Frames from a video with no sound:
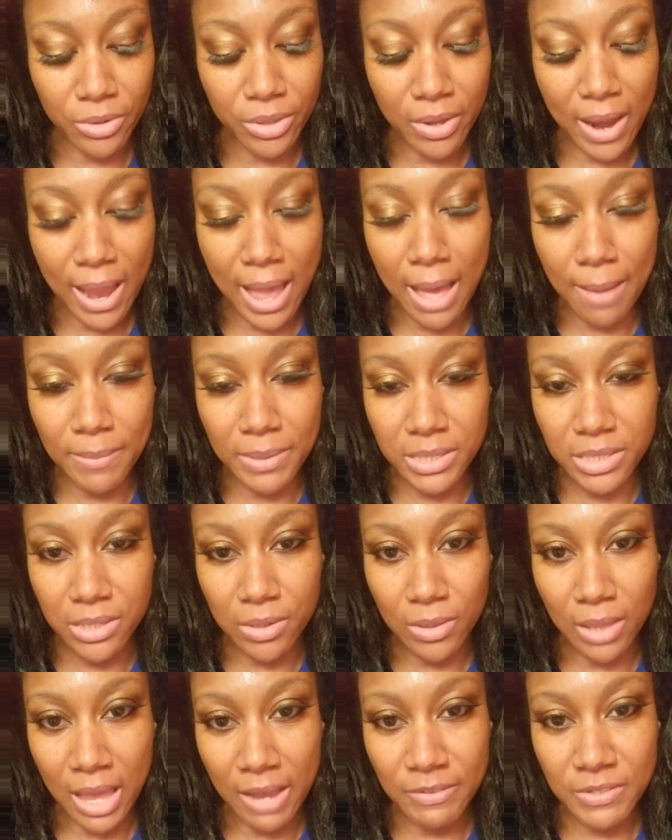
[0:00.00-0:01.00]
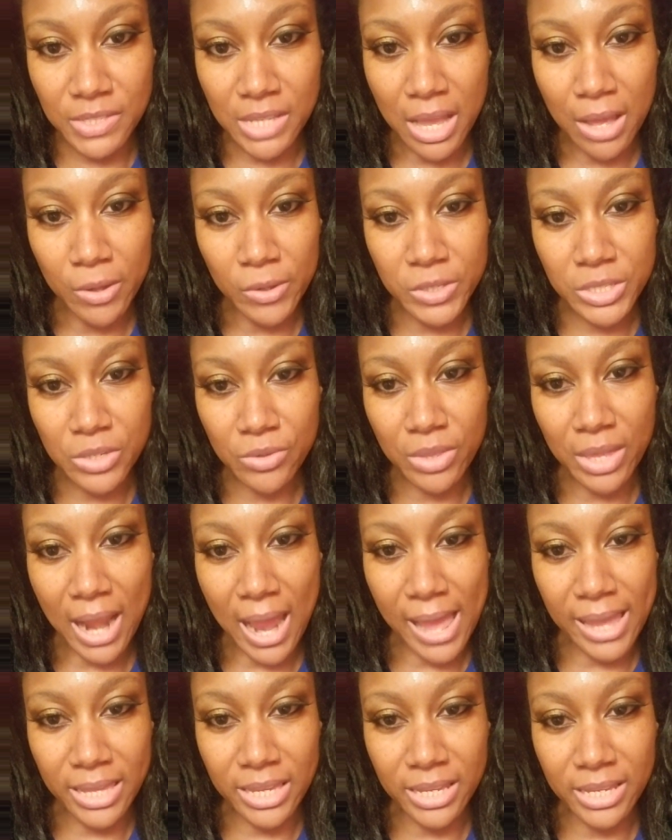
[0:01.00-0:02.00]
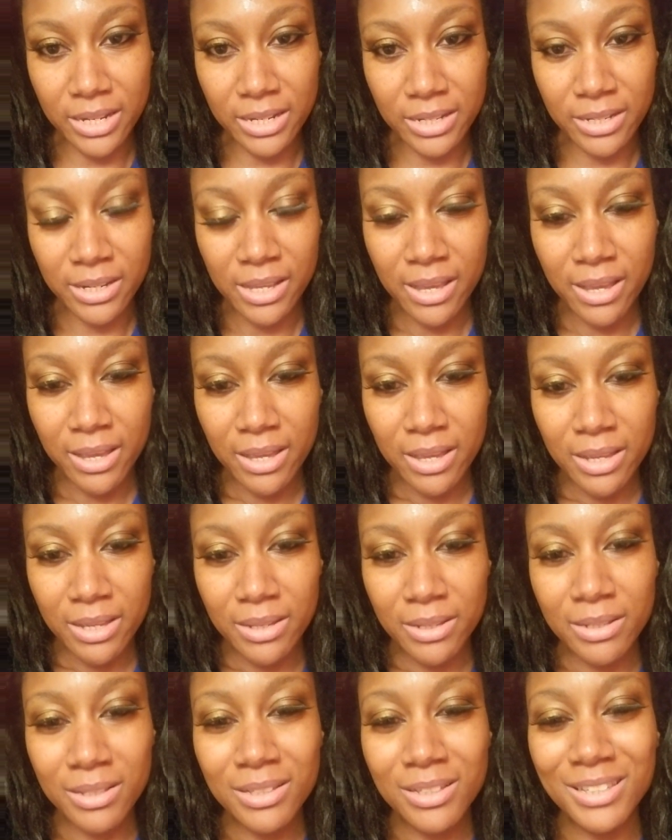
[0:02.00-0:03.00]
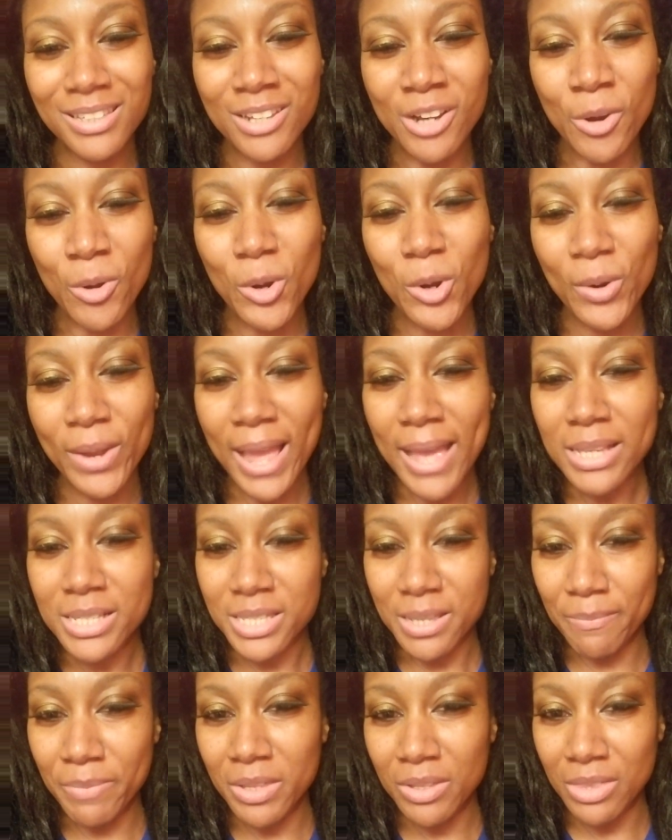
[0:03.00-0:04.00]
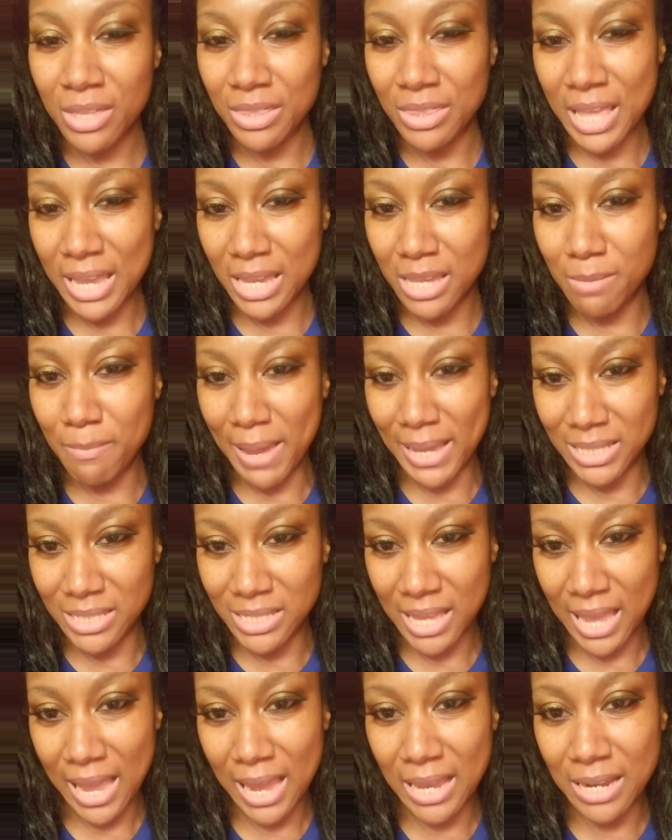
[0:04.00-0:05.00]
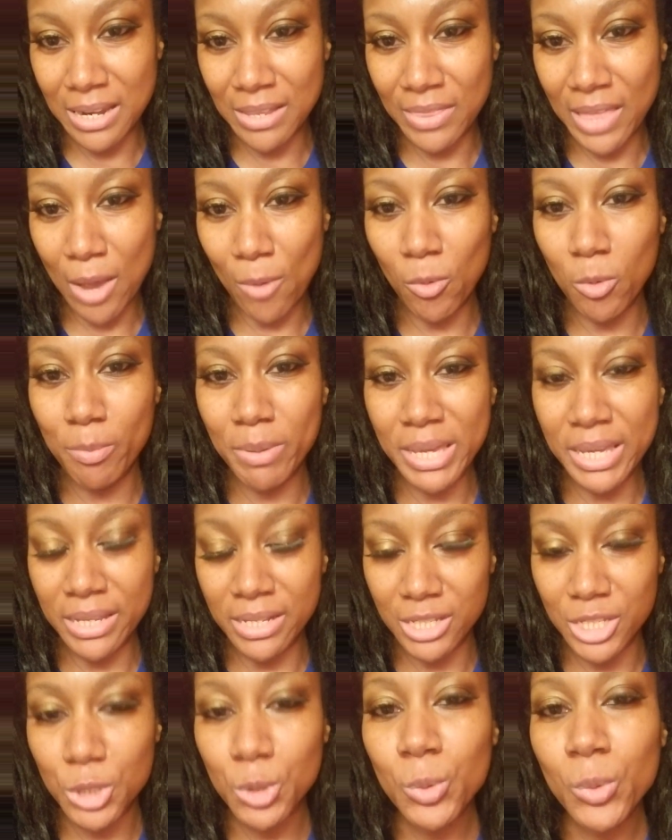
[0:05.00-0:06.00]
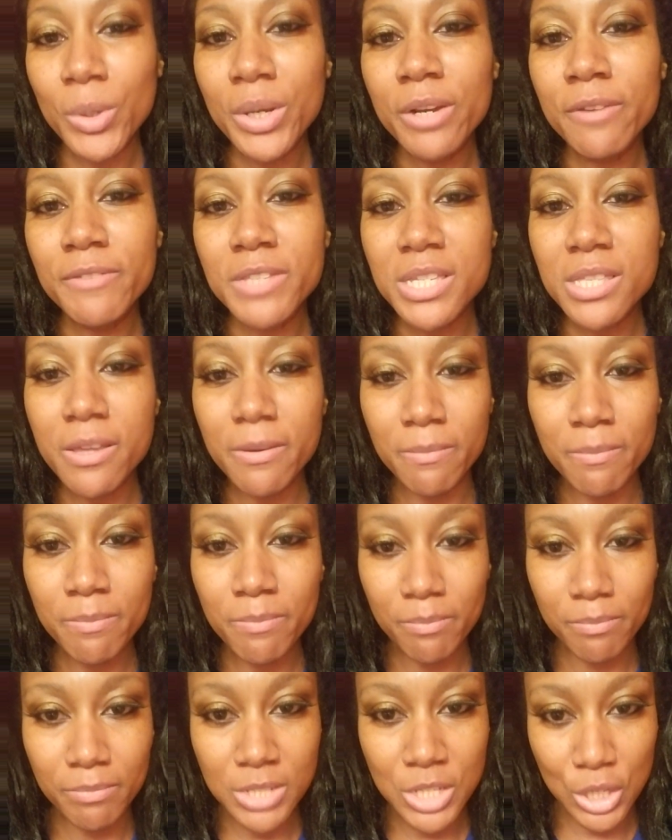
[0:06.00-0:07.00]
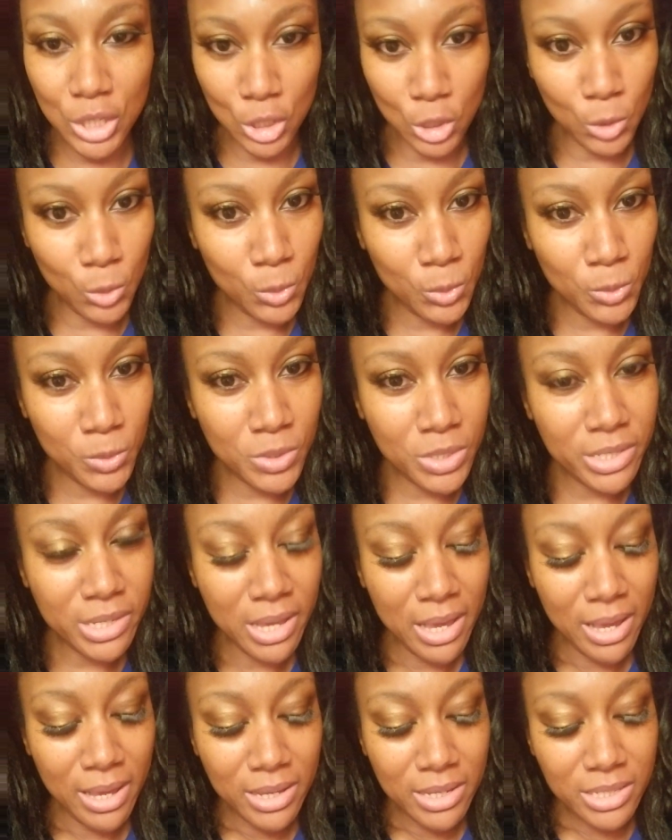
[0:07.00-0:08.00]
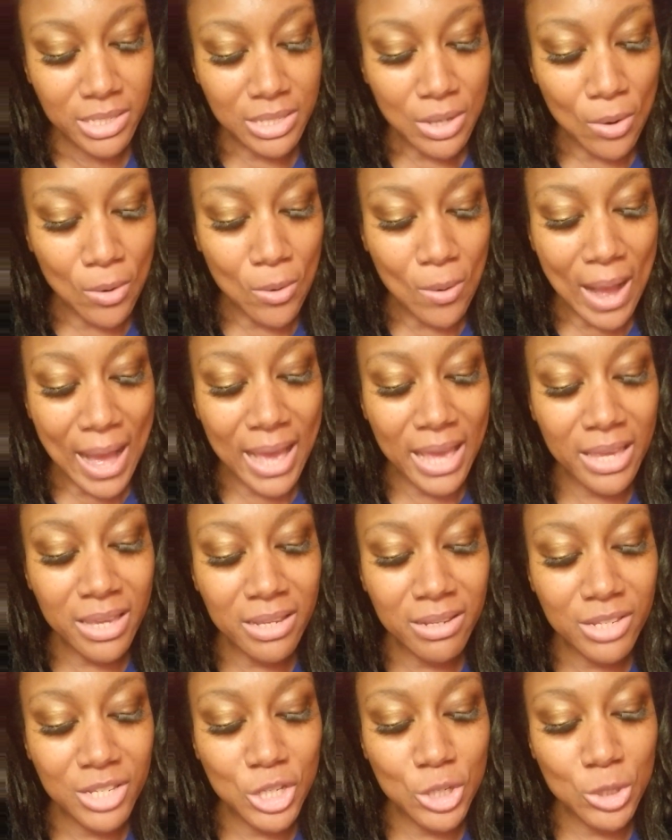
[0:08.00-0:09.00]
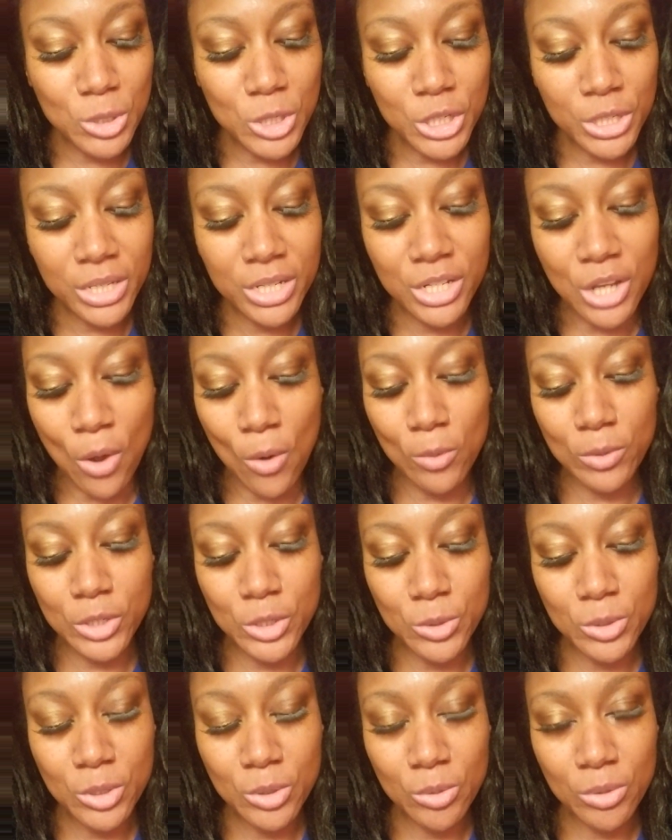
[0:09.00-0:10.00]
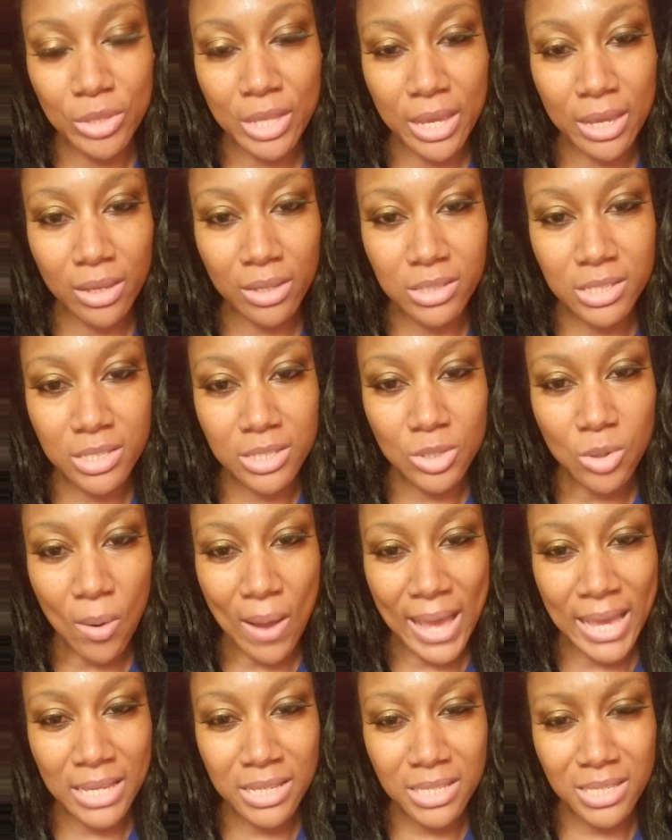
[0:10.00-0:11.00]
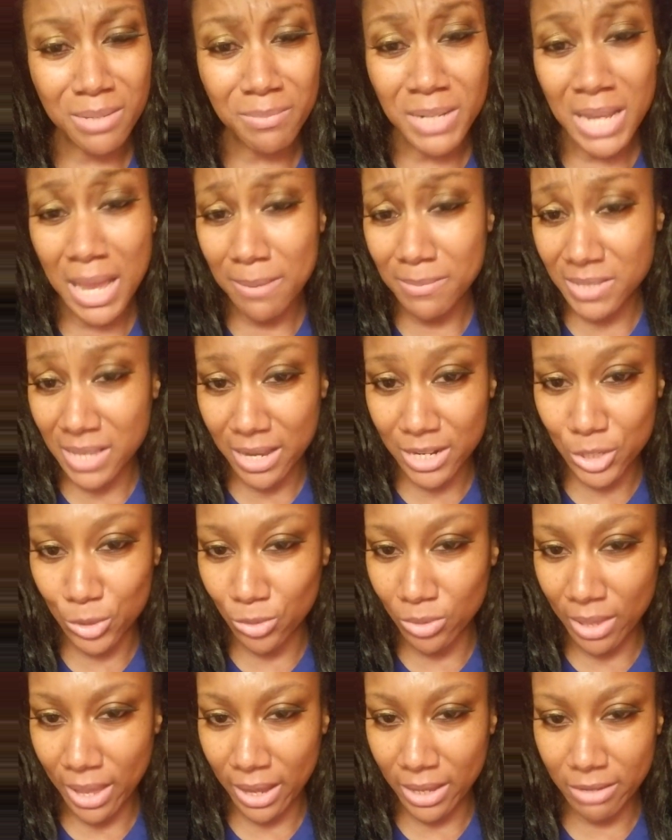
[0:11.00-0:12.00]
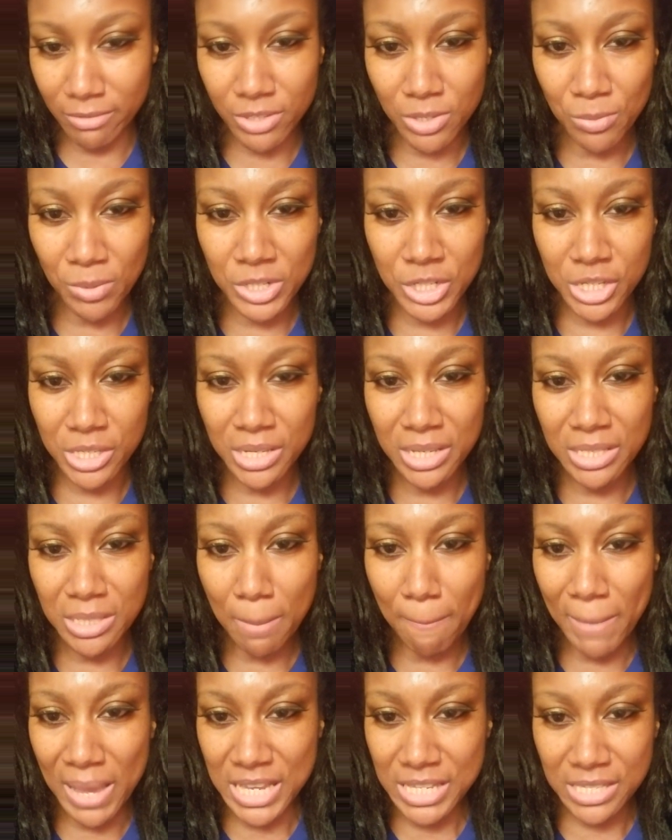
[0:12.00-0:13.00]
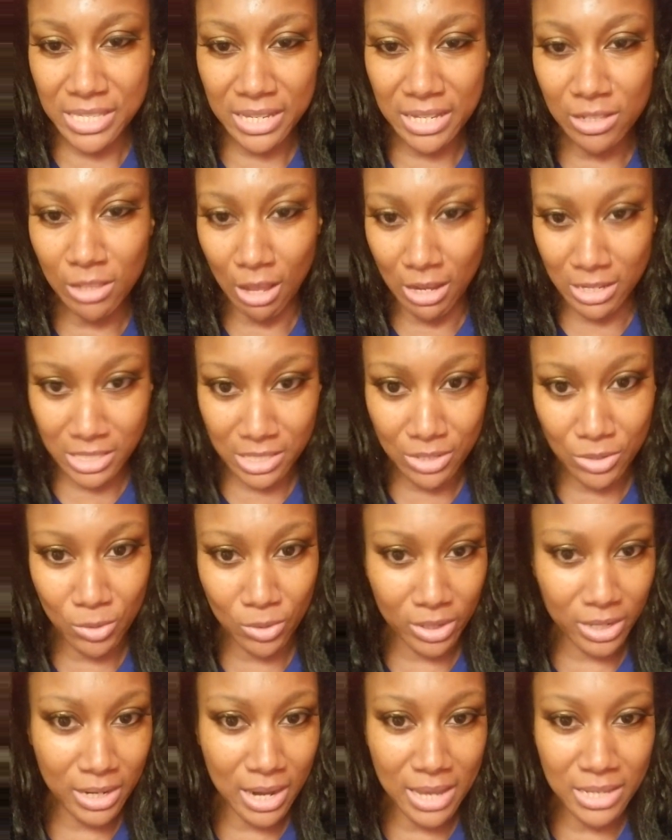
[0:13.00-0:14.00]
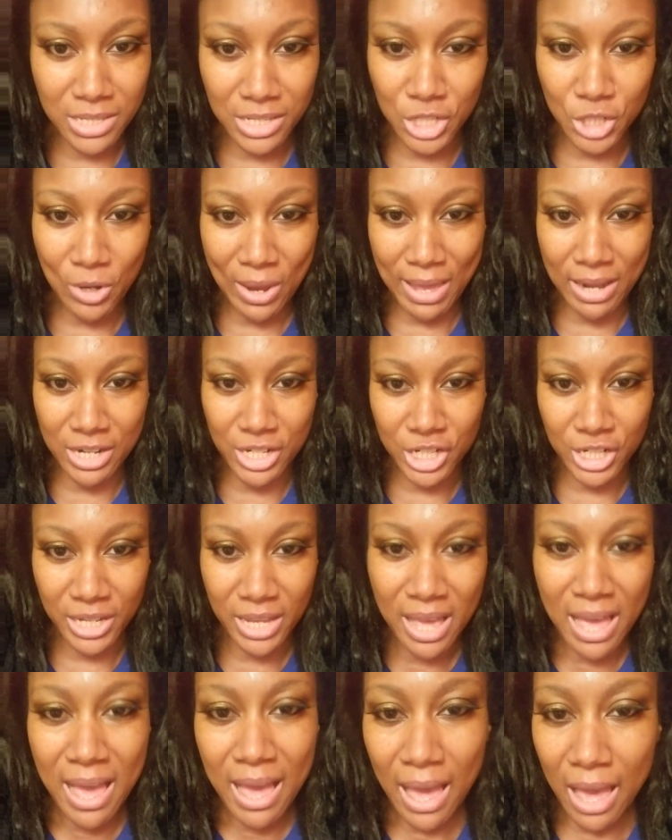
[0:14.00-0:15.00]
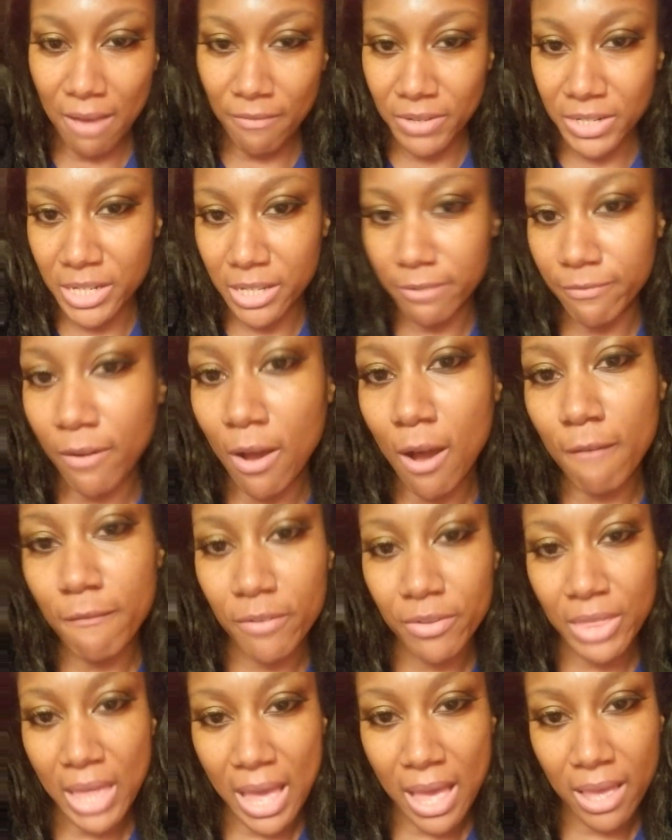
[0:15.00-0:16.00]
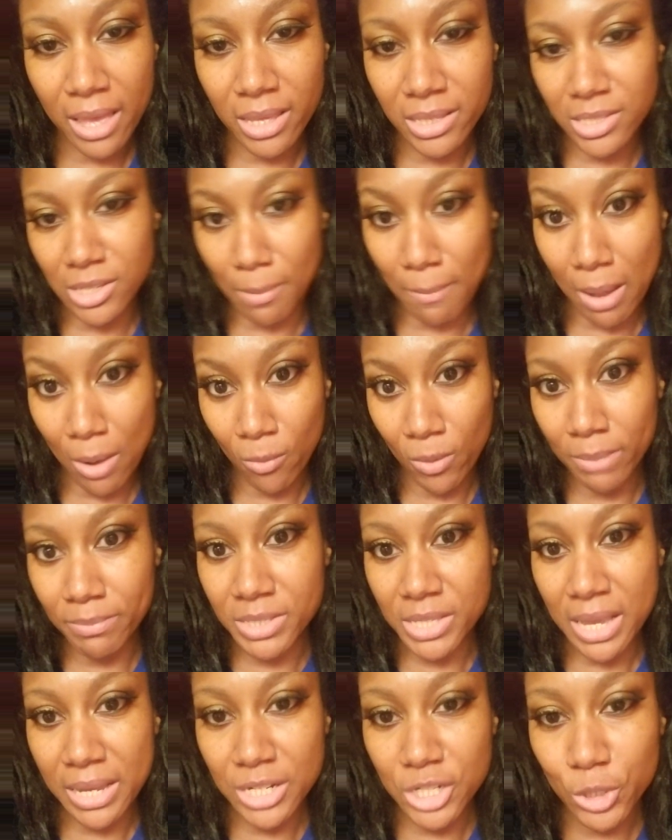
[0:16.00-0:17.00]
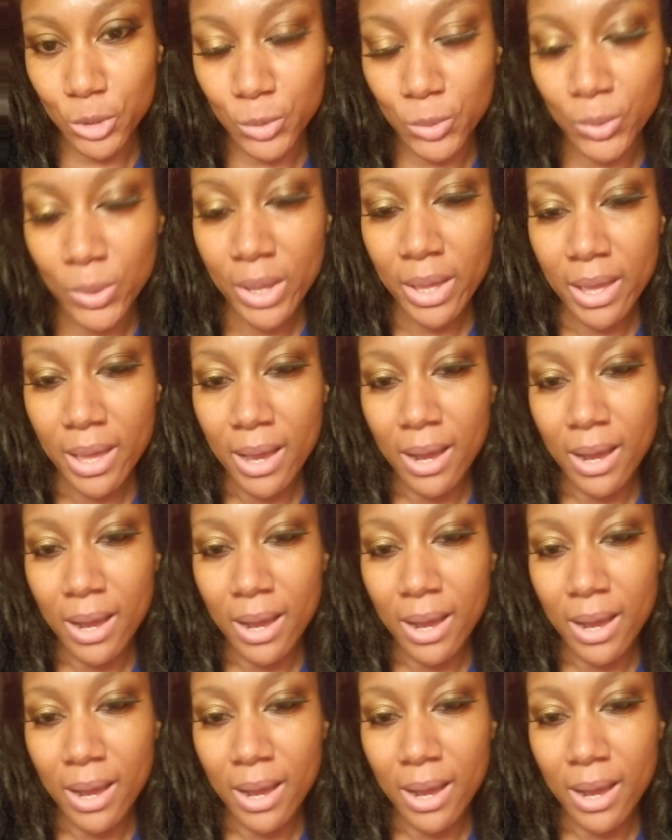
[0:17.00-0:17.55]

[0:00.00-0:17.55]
their habits, their lifestyle, so that I can create something that they can maintain and that will be intuitive to them to use. So I usually don't do two things twice. Sometimes I do, like if someone just needs a basic closet organizing strategy, I have a default for that. It's on my website too.